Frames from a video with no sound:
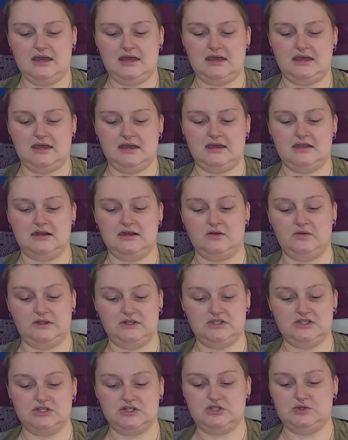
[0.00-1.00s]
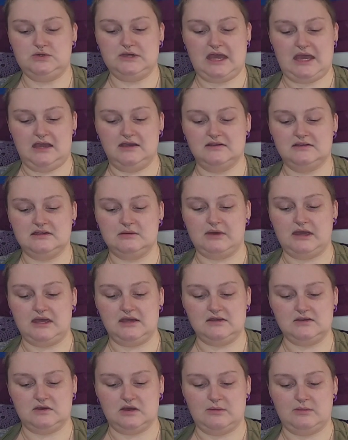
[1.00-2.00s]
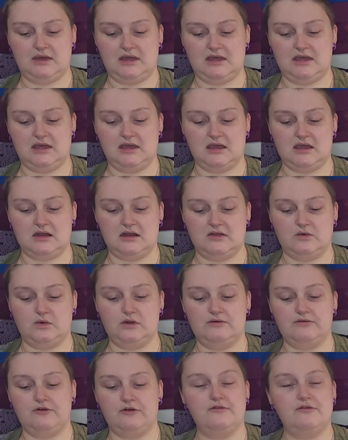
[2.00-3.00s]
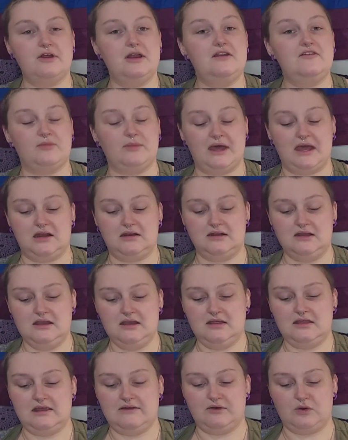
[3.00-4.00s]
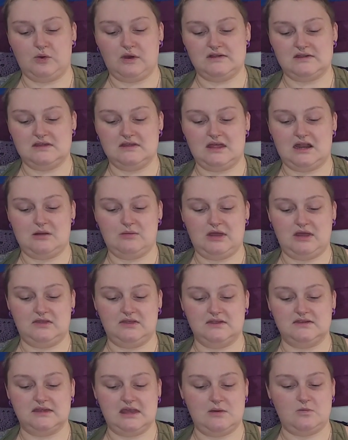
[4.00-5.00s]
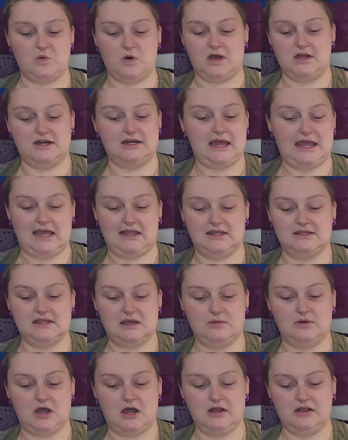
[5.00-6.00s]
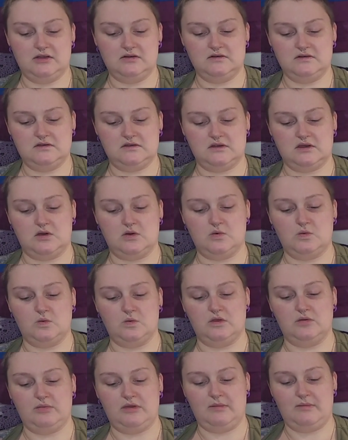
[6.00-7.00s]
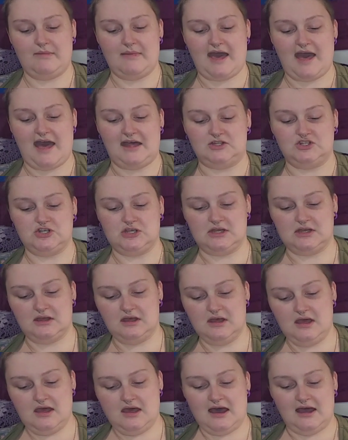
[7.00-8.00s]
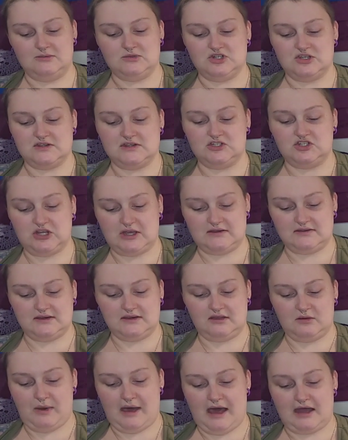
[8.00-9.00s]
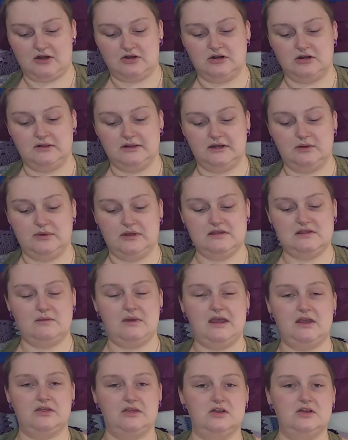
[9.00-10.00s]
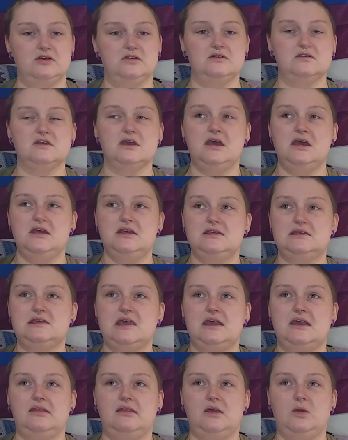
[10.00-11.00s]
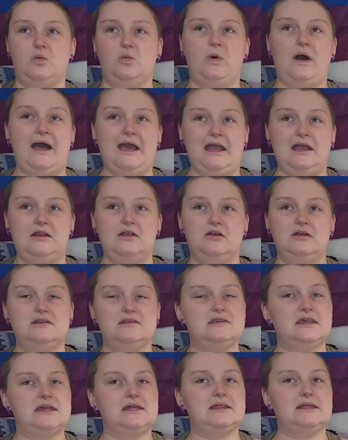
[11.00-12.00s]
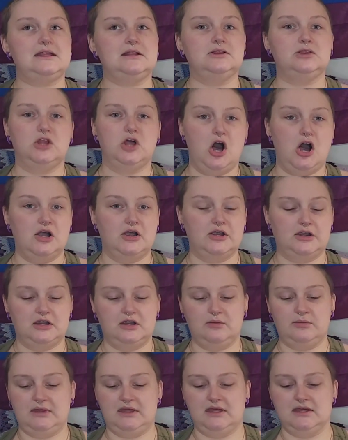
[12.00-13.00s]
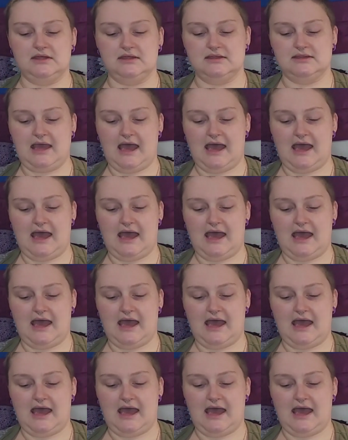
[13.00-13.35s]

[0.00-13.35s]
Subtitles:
and it only took 2 cakes to make, so I'm making another one for a friend of mine. They requested that I make the same one, and I had the same colors, so we'll be matching. I'm just adjusting the pattern a little bit to make theirs slightly wider and slightly longer, because